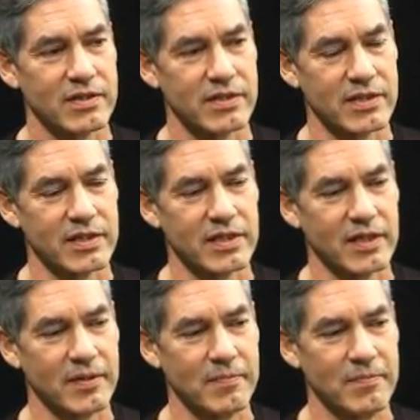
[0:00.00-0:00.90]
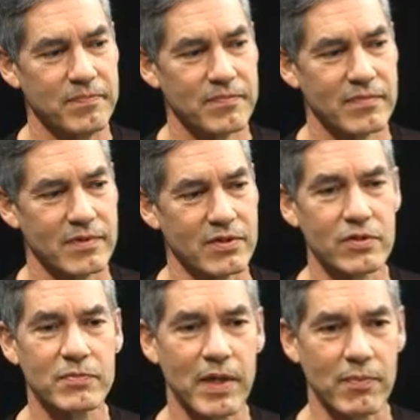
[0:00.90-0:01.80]
The
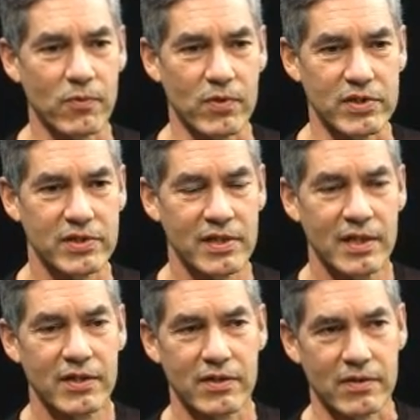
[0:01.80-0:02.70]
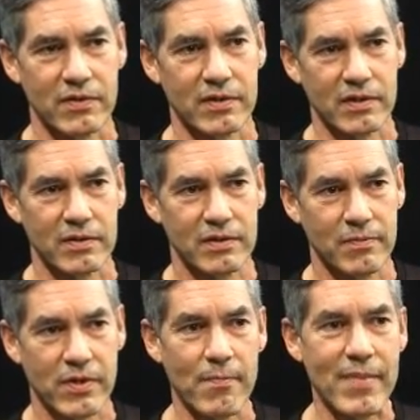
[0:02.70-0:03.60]
newspaper was the
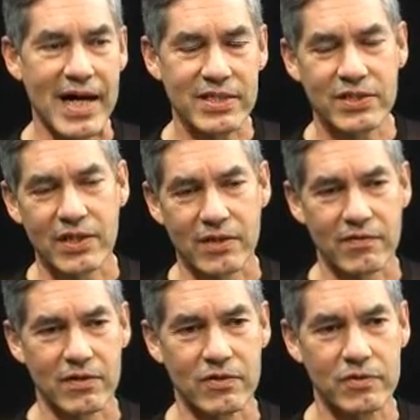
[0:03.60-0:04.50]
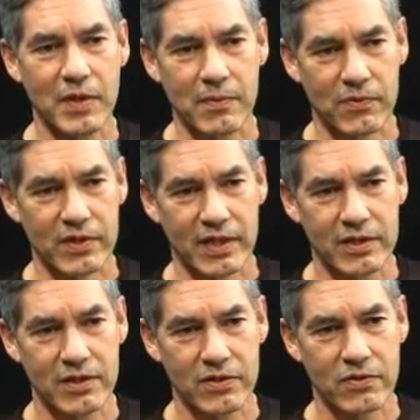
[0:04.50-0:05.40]
masthead of the newspaper in
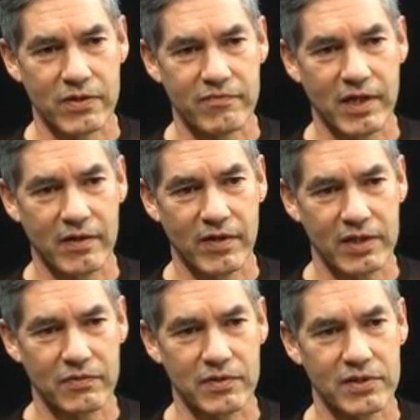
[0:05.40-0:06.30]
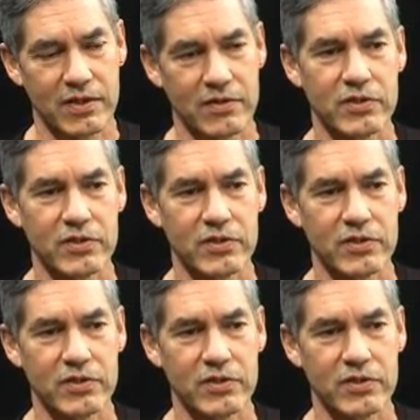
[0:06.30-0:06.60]
1935 actually said the